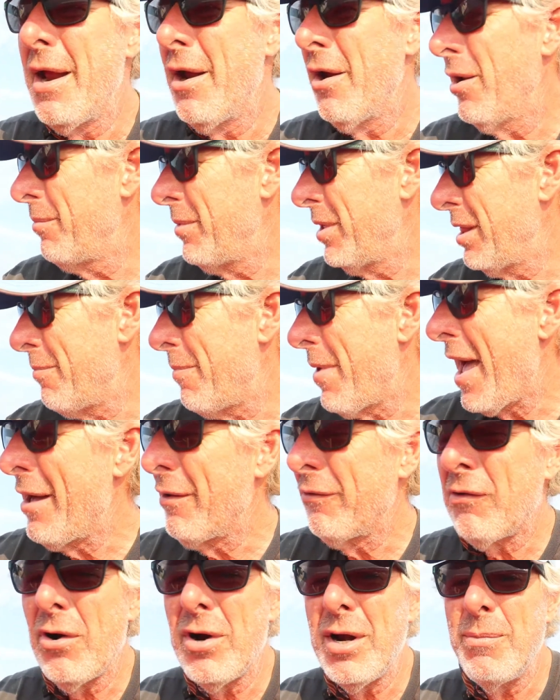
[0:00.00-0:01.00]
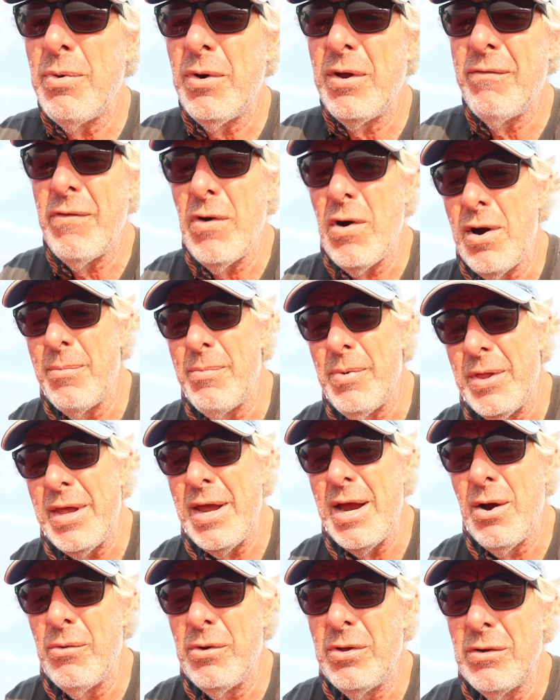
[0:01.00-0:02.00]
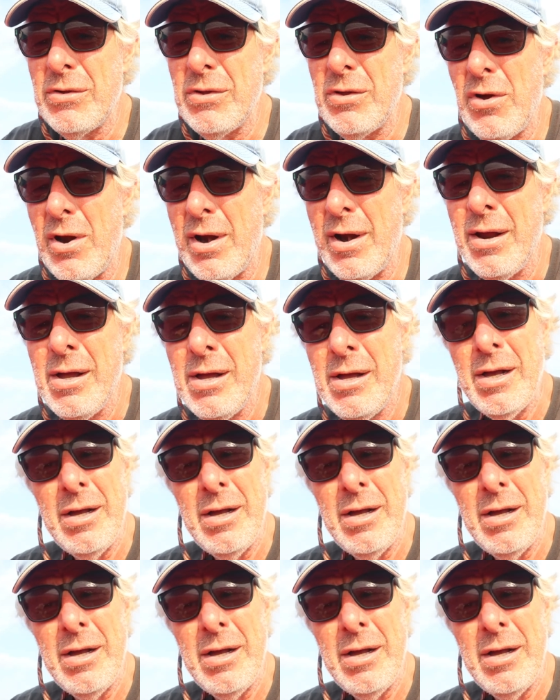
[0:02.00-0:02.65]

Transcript: air. I mean, the bow's already pretty far up in the air when you start.